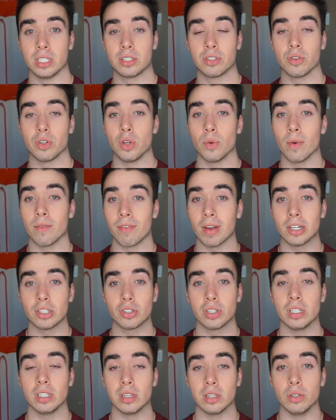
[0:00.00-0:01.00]
So you
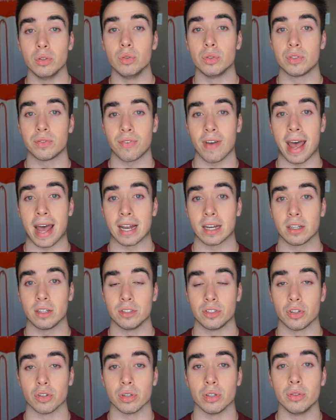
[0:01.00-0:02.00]
eventually lose fat
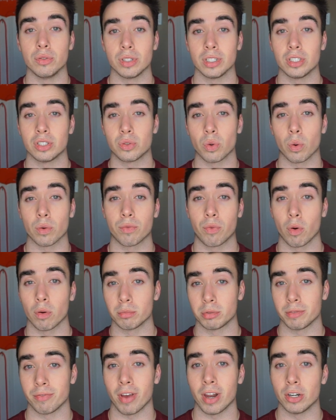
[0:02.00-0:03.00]
because you're losing stored
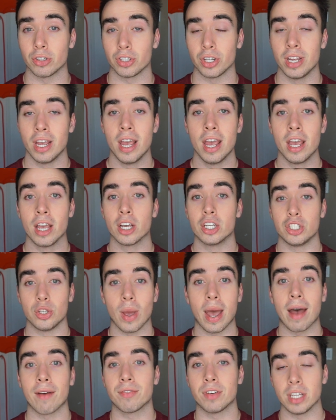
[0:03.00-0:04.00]
forms of energy because you
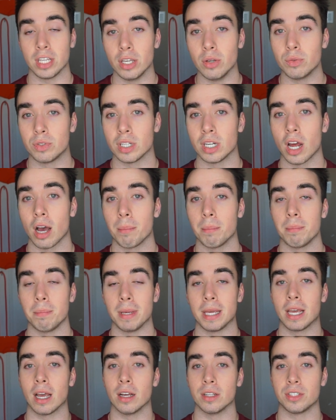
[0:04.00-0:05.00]
have to use it up
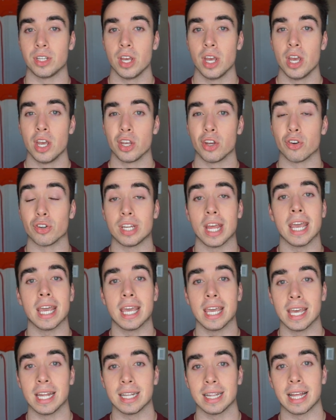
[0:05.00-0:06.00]
because you're
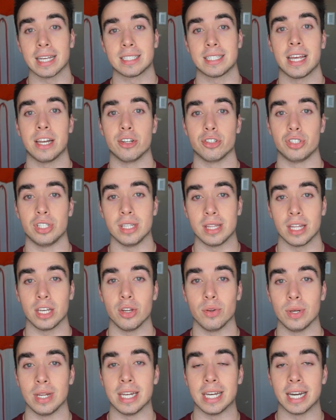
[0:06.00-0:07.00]
taking in less energy than
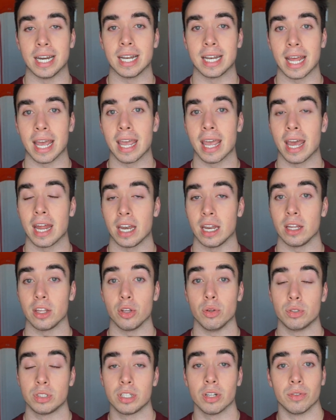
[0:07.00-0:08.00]
you need in a day, and
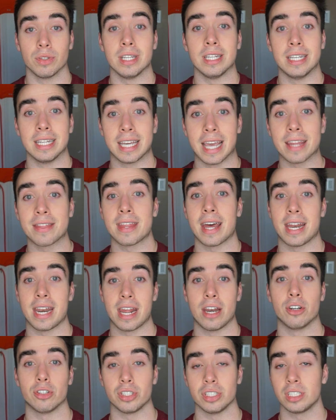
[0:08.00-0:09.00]
you still need to get that
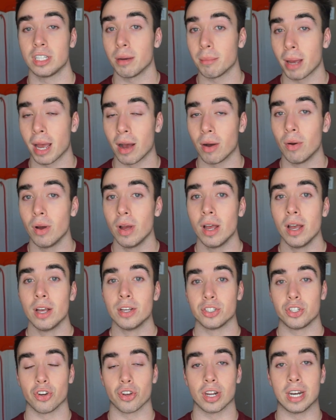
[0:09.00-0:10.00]
energy somehow.
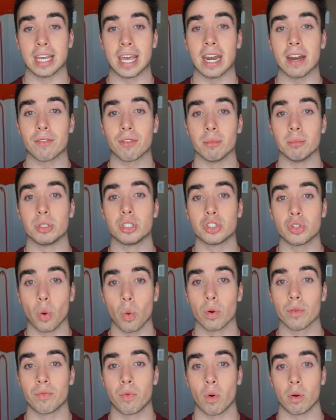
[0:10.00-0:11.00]
So you're gonna get it from
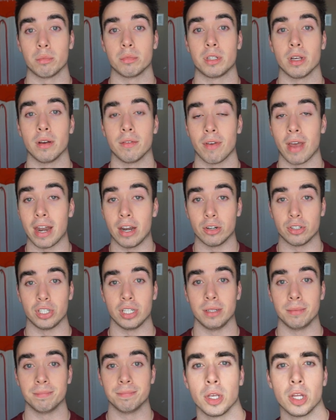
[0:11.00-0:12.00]
stored forms of
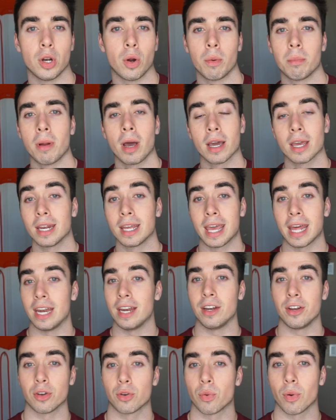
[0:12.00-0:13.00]
energy. You know, I'm not gonna get
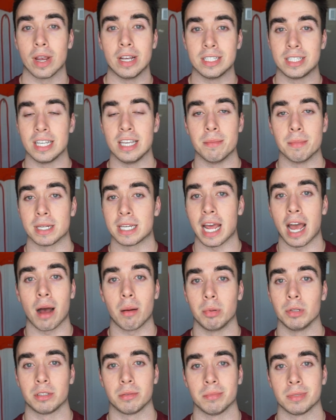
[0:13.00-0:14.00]
into crazy
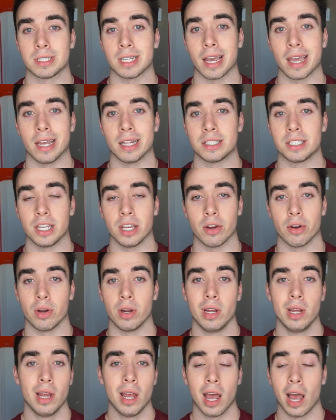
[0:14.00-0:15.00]
metabolism science
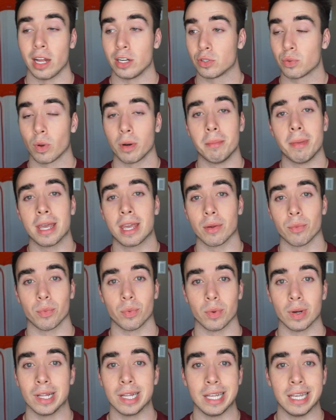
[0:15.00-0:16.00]
here. I just wanna make it
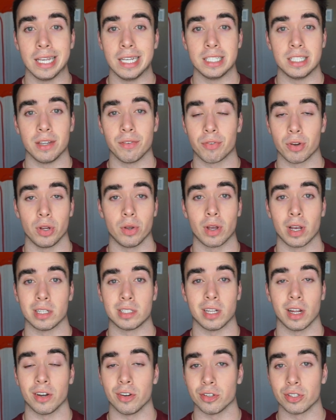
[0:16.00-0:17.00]
really easy for you guys
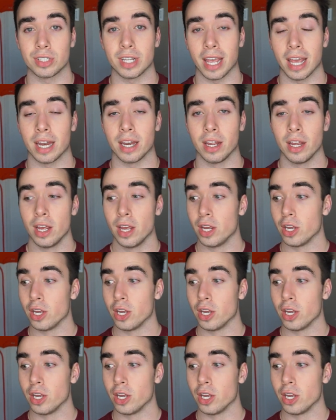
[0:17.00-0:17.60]
to understand.